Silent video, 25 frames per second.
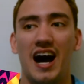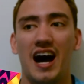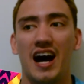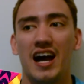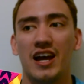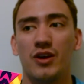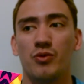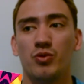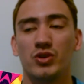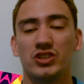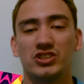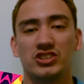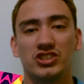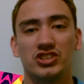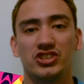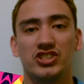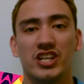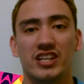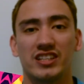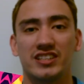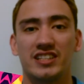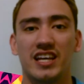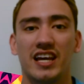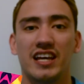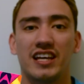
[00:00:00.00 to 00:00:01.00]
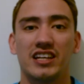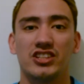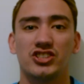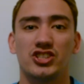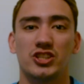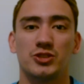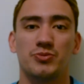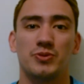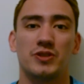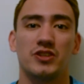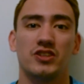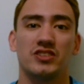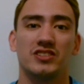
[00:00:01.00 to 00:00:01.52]
I would suggest getting it
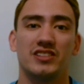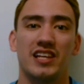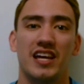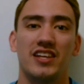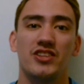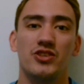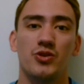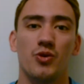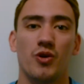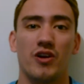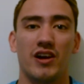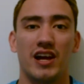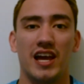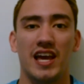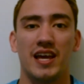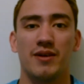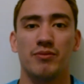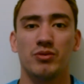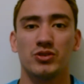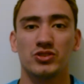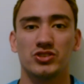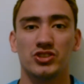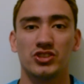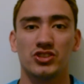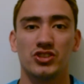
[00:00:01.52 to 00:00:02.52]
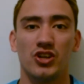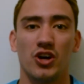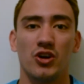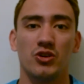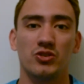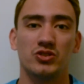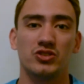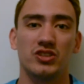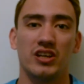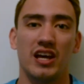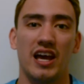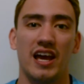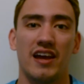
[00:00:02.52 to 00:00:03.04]
just because then you are able to go
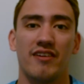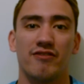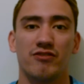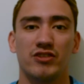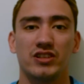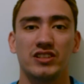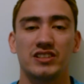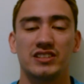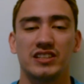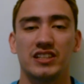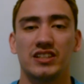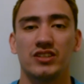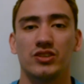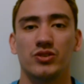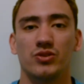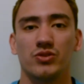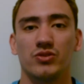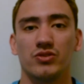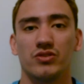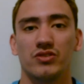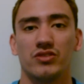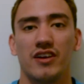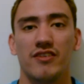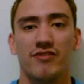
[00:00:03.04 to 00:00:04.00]
to every single